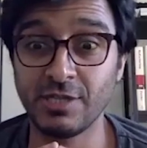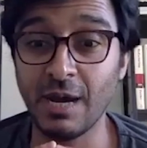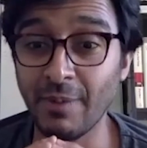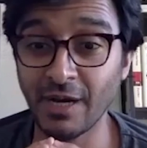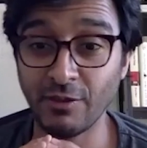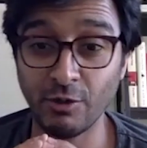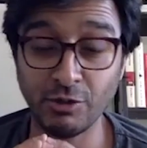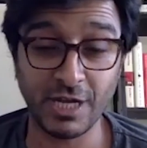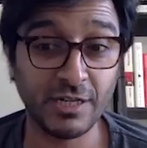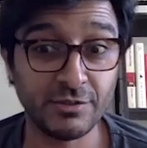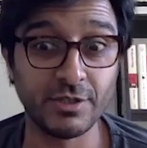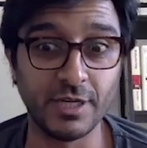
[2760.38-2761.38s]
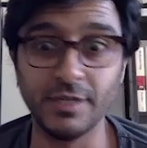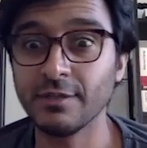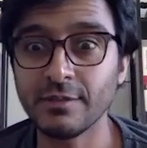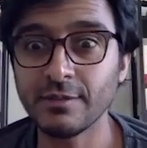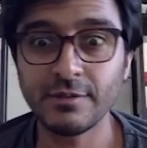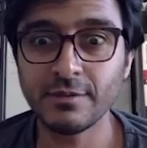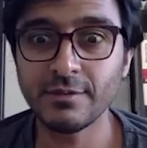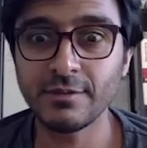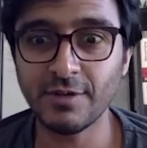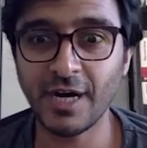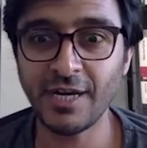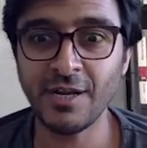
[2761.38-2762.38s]
among those 100,
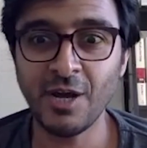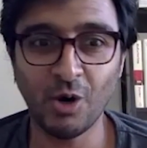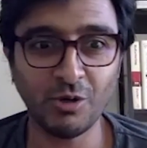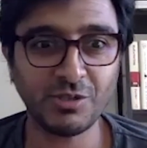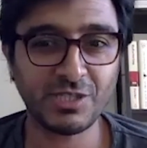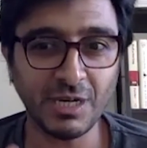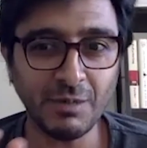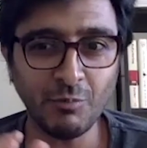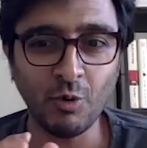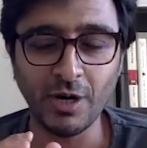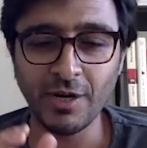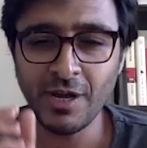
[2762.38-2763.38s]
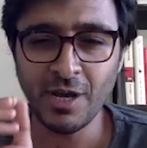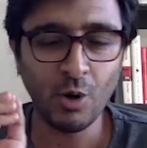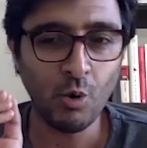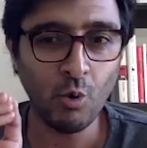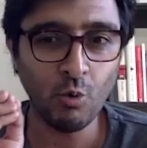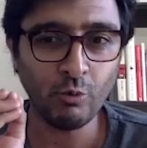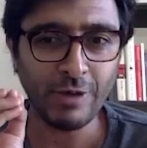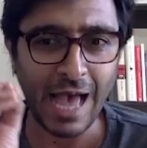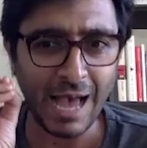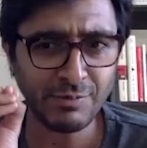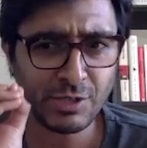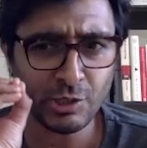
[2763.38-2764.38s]
right? Or someone who
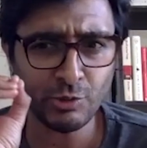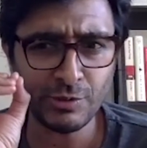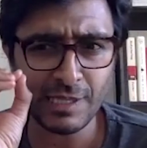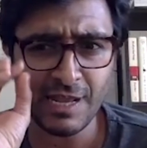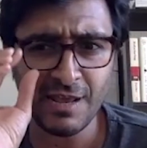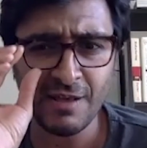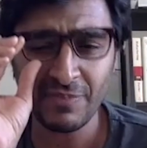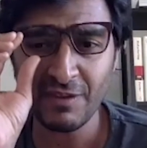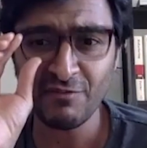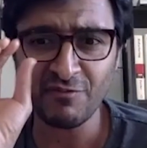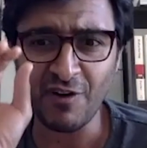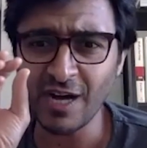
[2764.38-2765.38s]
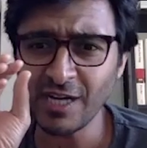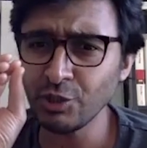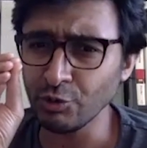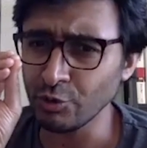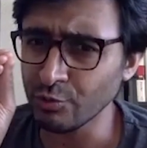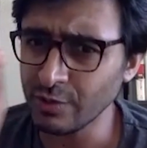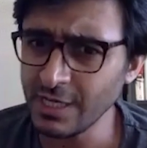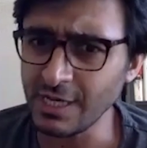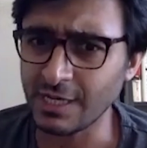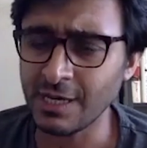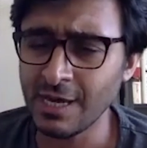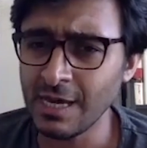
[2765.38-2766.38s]
absolutely find you
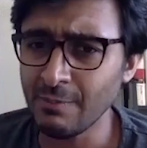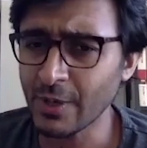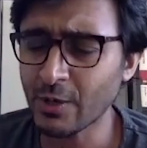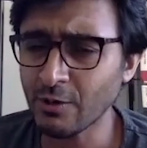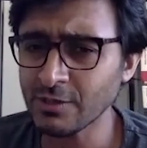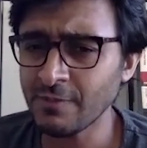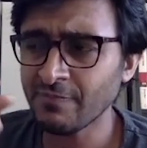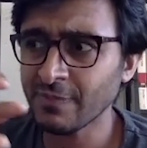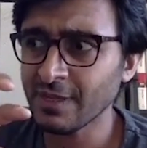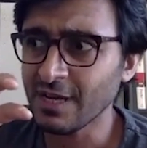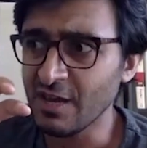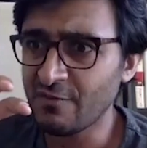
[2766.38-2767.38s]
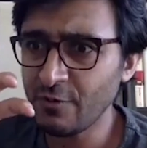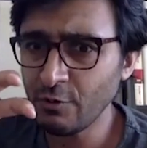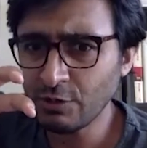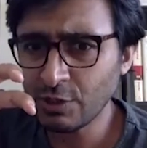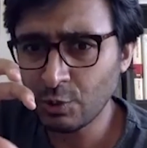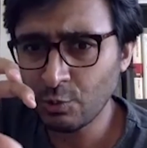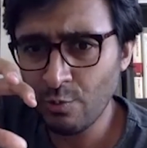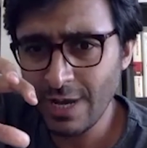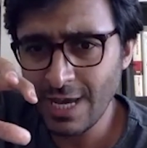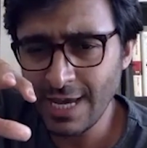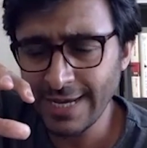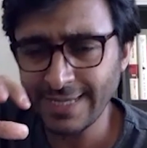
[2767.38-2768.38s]
unique. Because if you
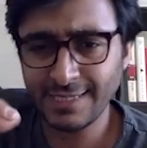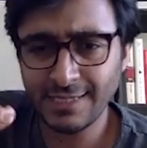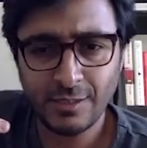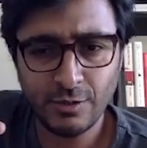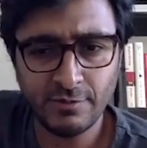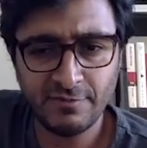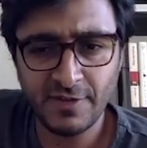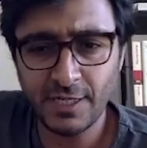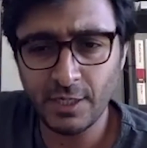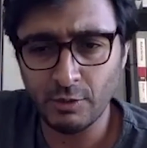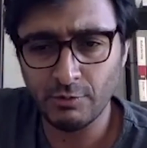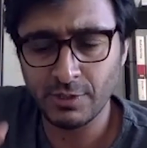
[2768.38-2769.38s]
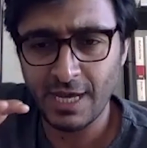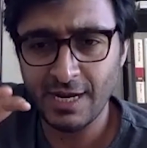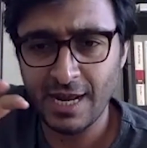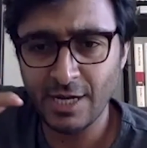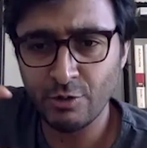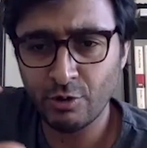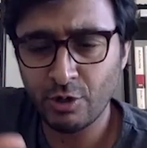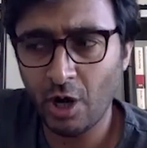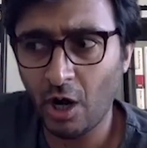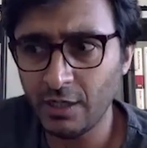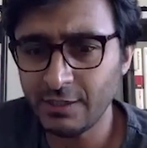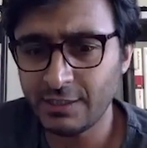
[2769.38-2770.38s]
tweaked your videos and your
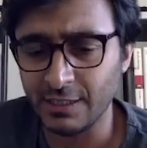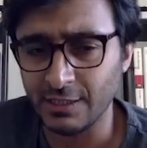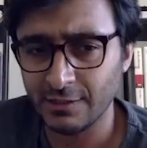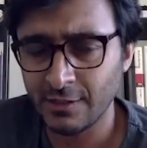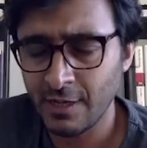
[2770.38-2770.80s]
content